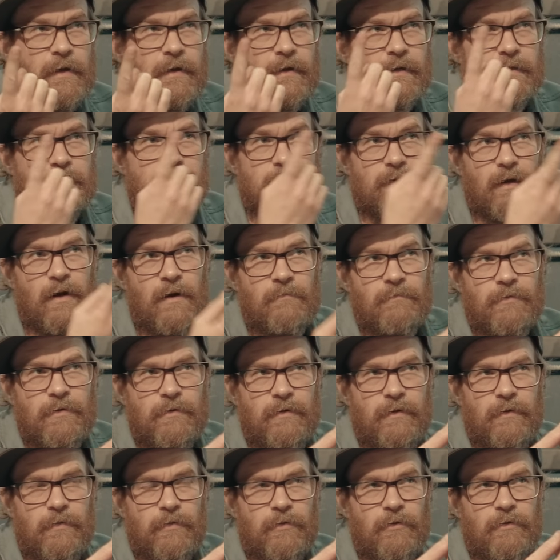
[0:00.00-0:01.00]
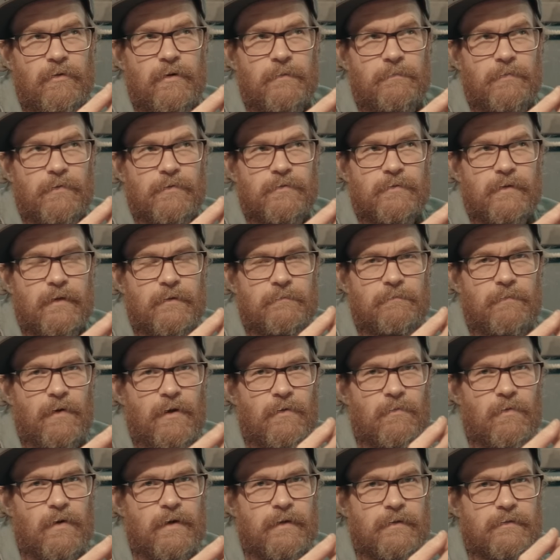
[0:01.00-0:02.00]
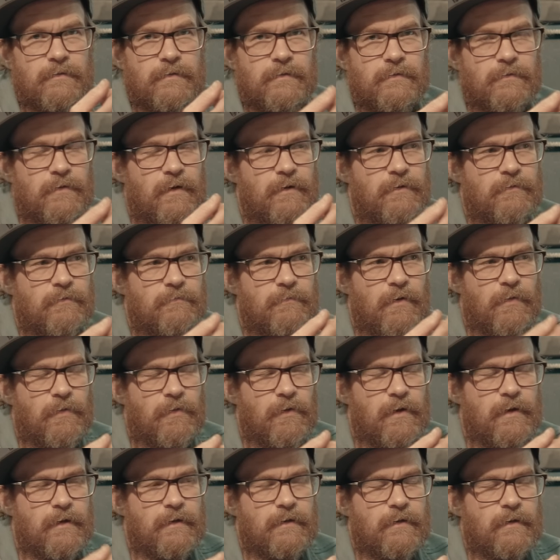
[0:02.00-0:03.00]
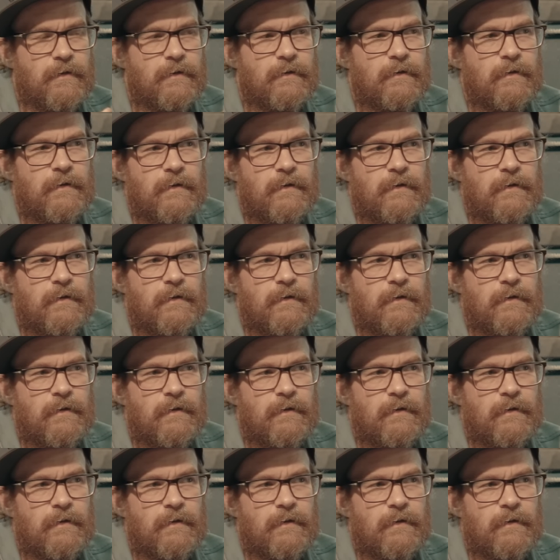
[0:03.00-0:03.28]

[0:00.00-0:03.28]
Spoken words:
Thing is, I'm running 30% by weight, nitromethane.